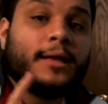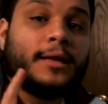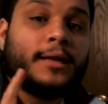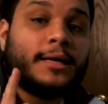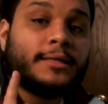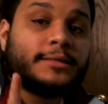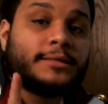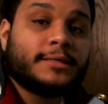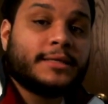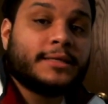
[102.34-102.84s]

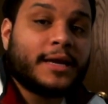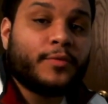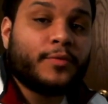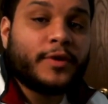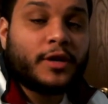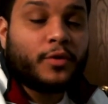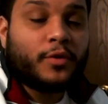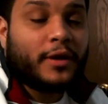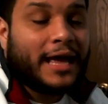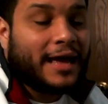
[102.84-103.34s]
Today, we
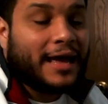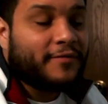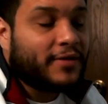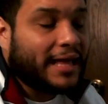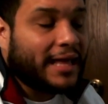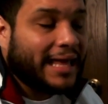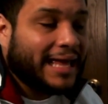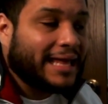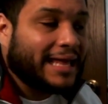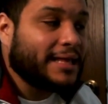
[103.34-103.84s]
don't have
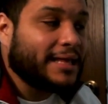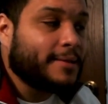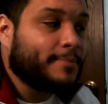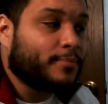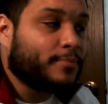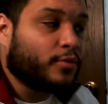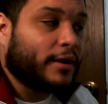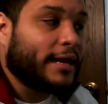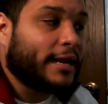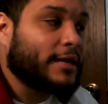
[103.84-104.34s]
any
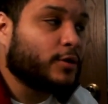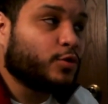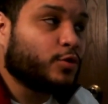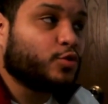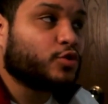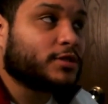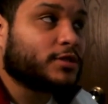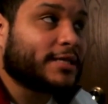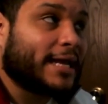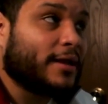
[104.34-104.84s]
brand new
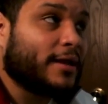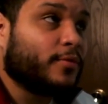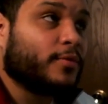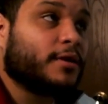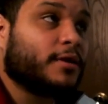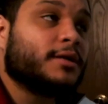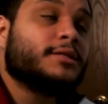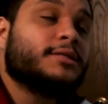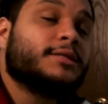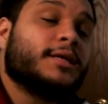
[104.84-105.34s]
sight
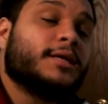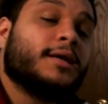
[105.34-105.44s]
words.